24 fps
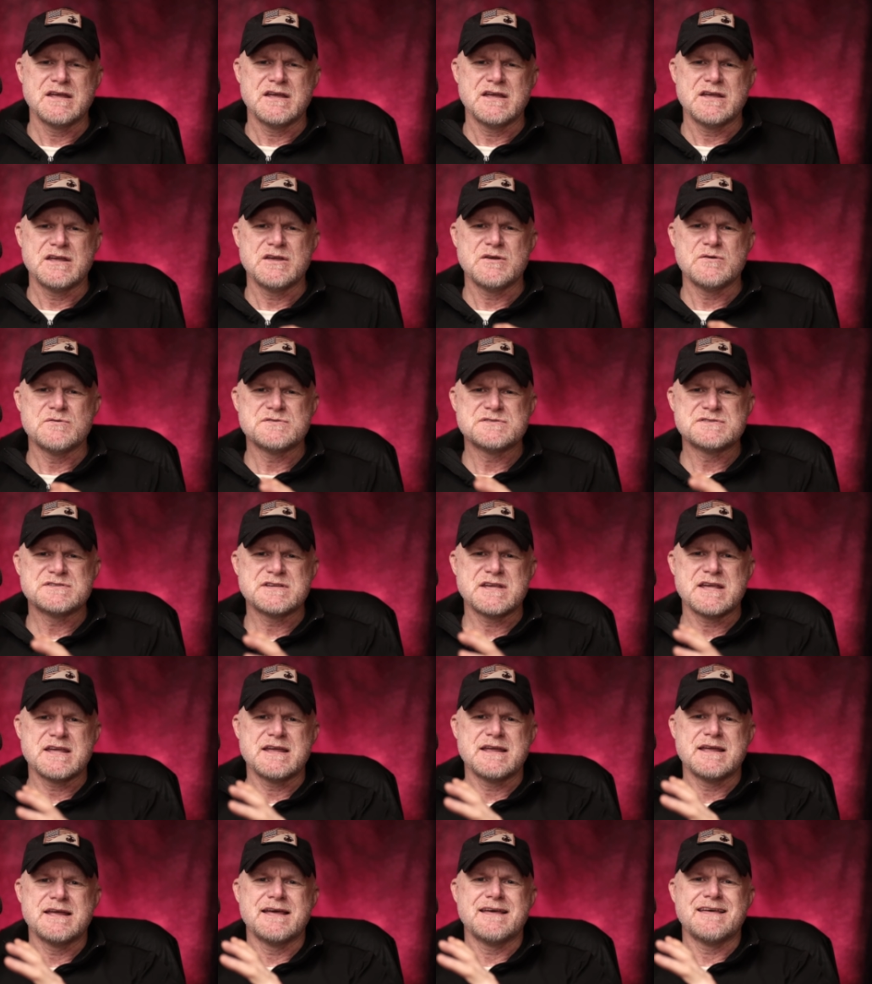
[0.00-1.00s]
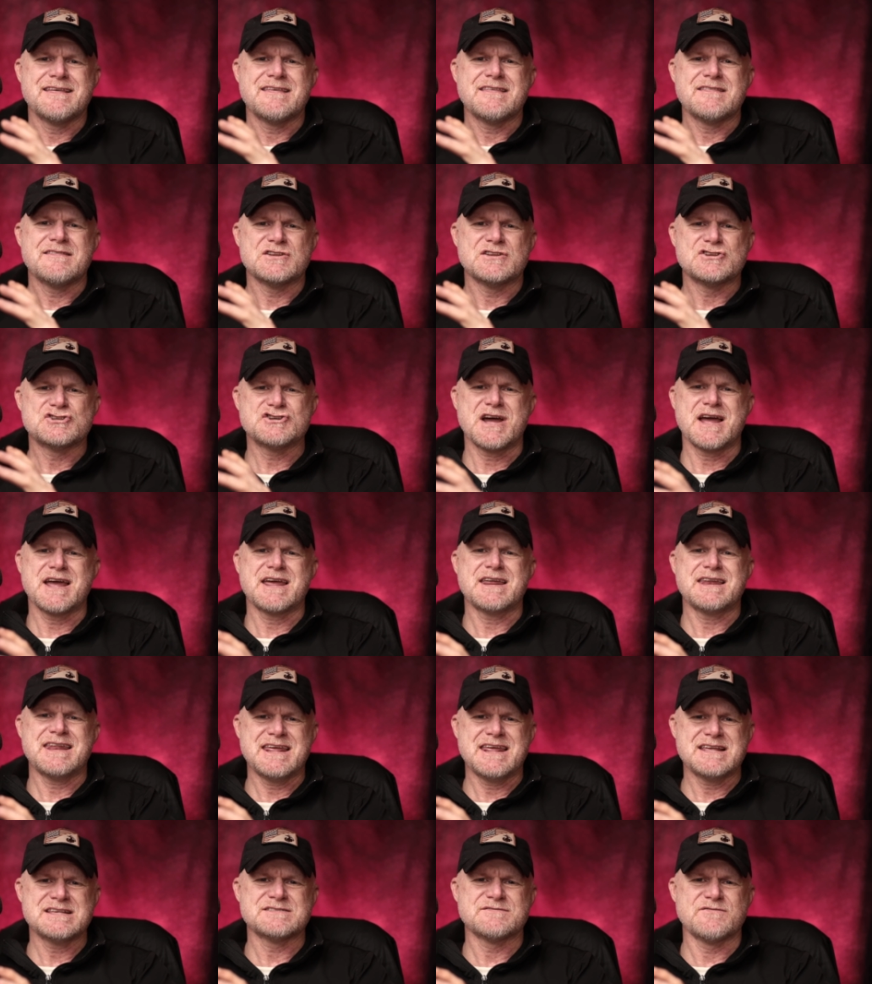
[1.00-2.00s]
you'd see the
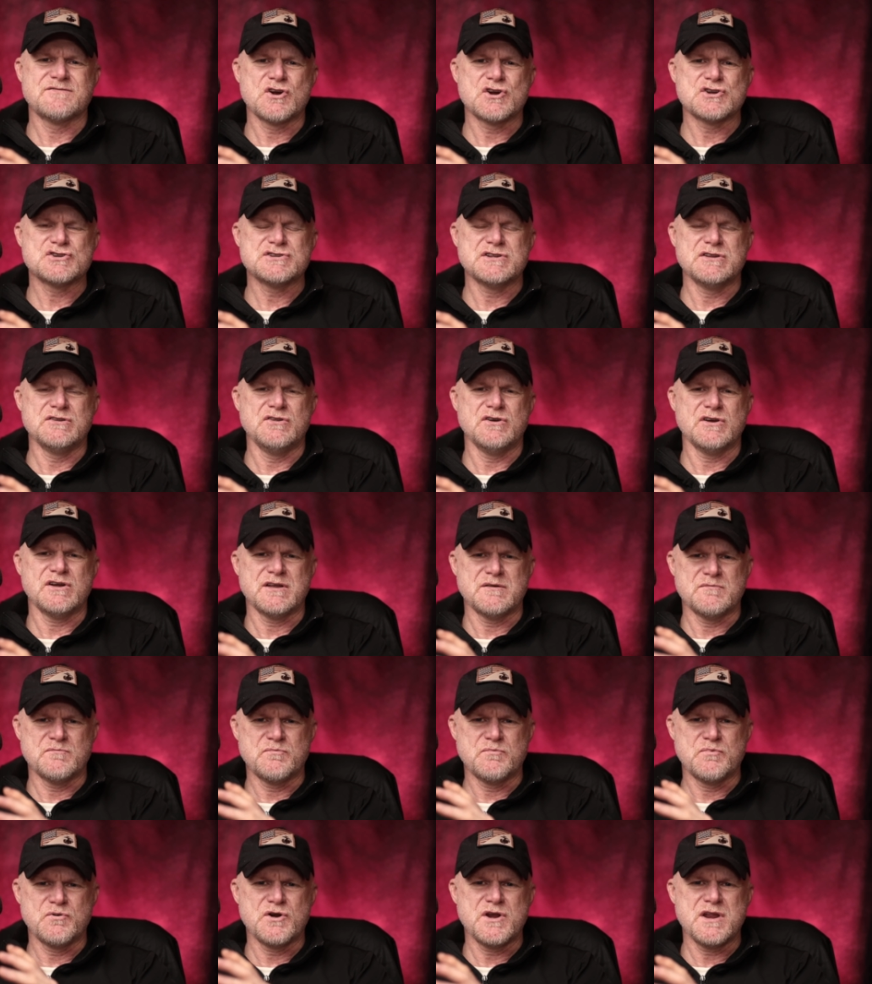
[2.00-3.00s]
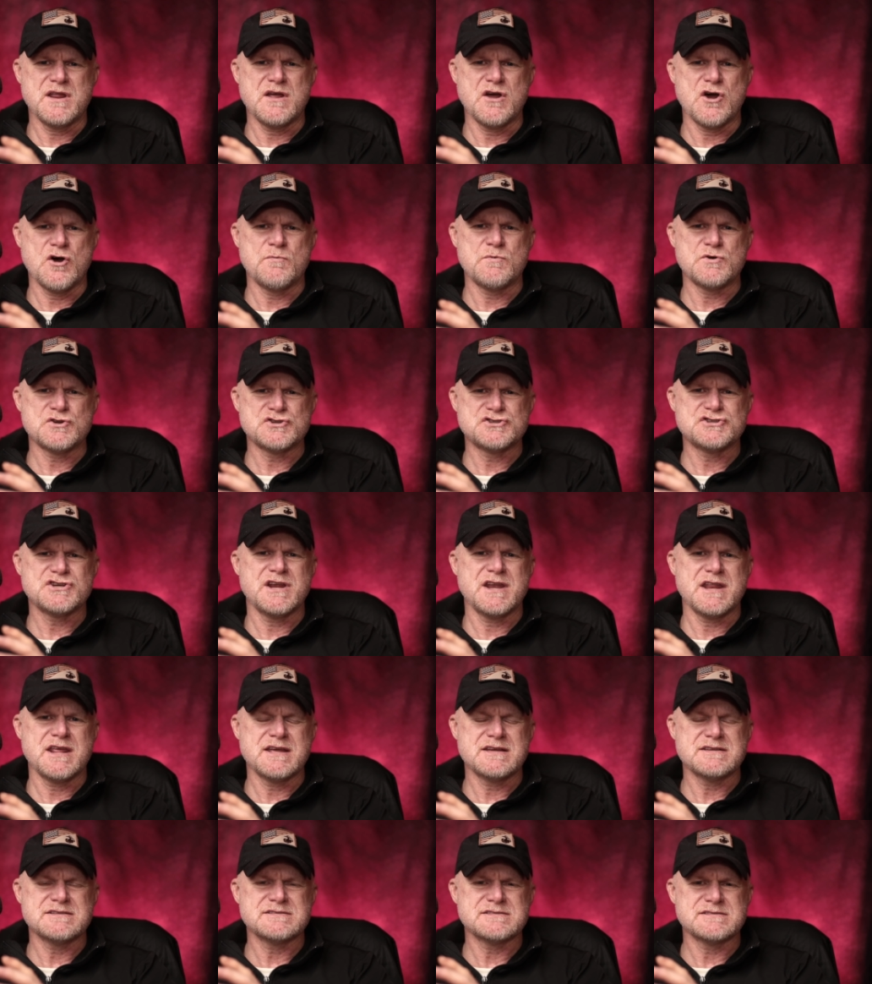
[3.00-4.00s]
Chinese version looking pretty
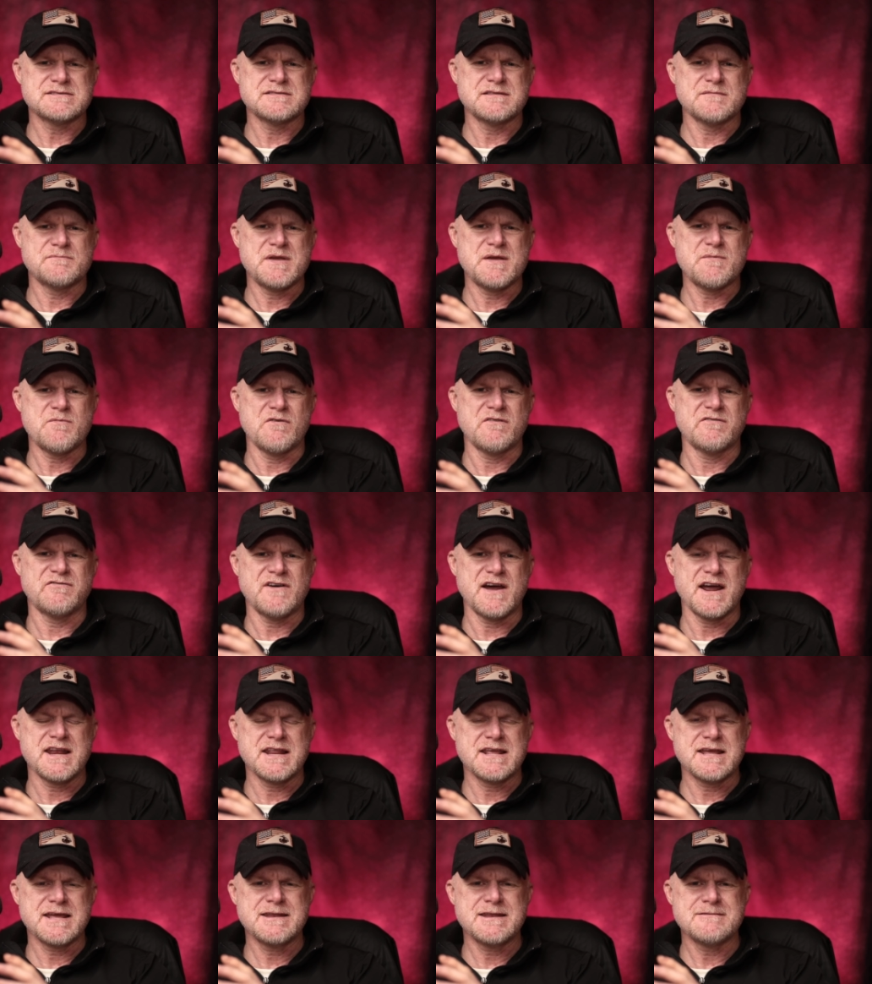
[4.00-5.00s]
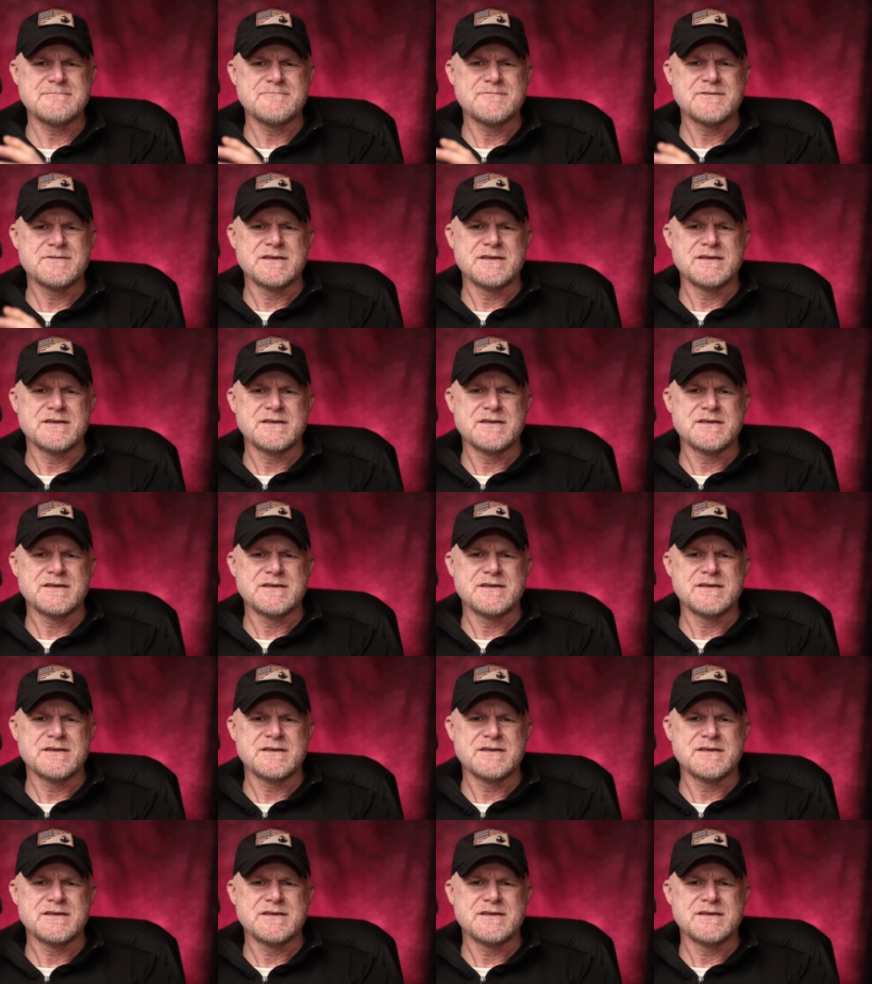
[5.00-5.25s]
homogeneous, the people fighting it.